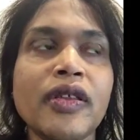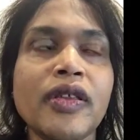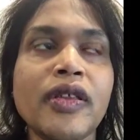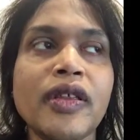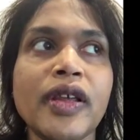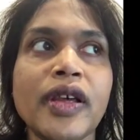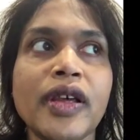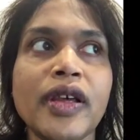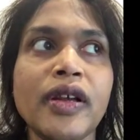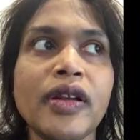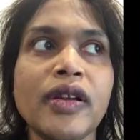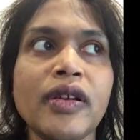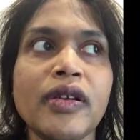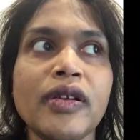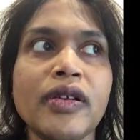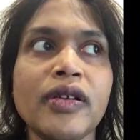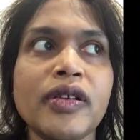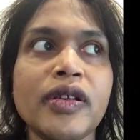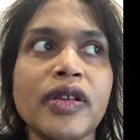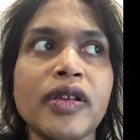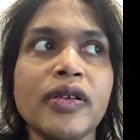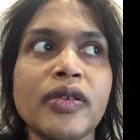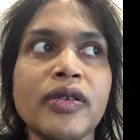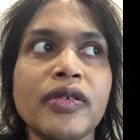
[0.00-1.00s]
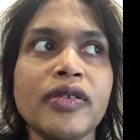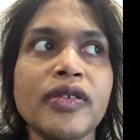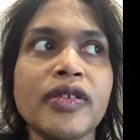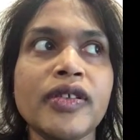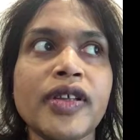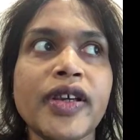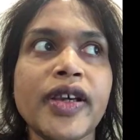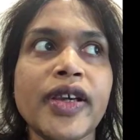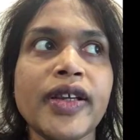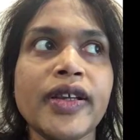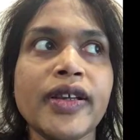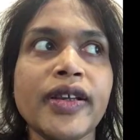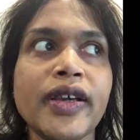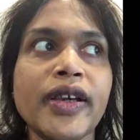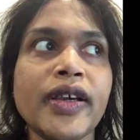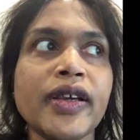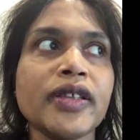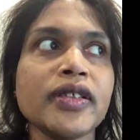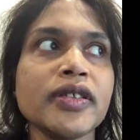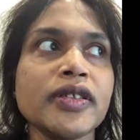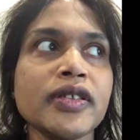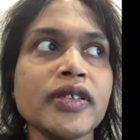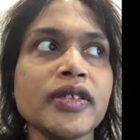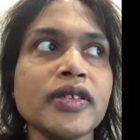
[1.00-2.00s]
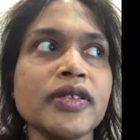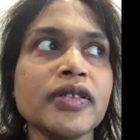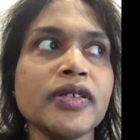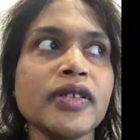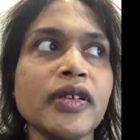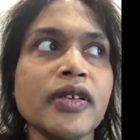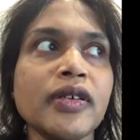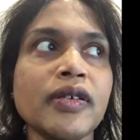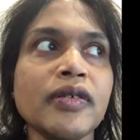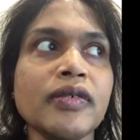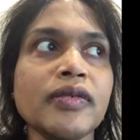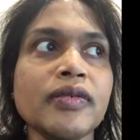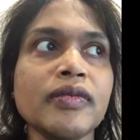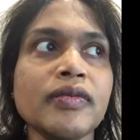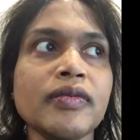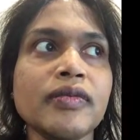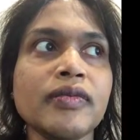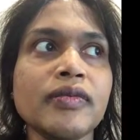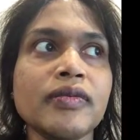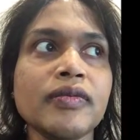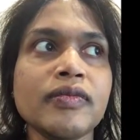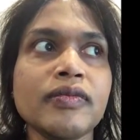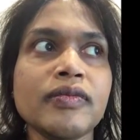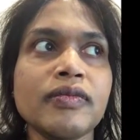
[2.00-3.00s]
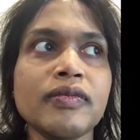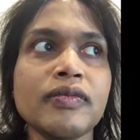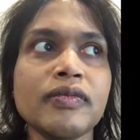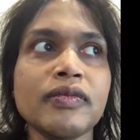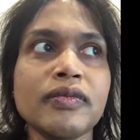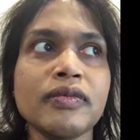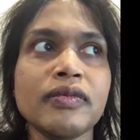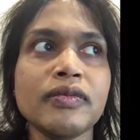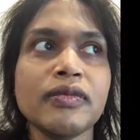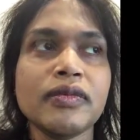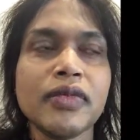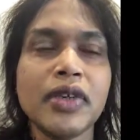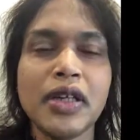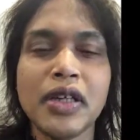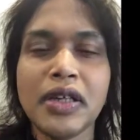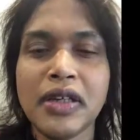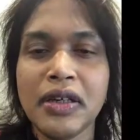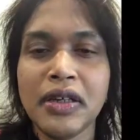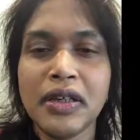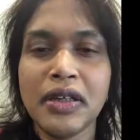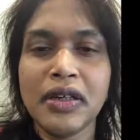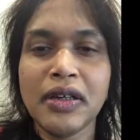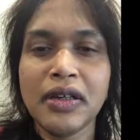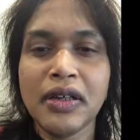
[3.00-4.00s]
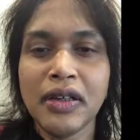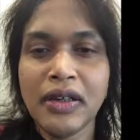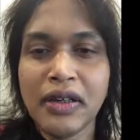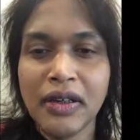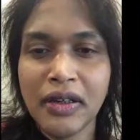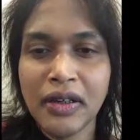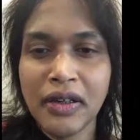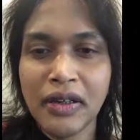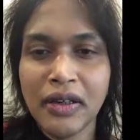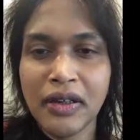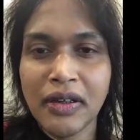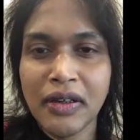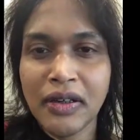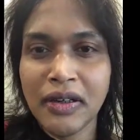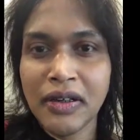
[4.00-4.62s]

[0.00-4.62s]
than Tuesday next, so I'm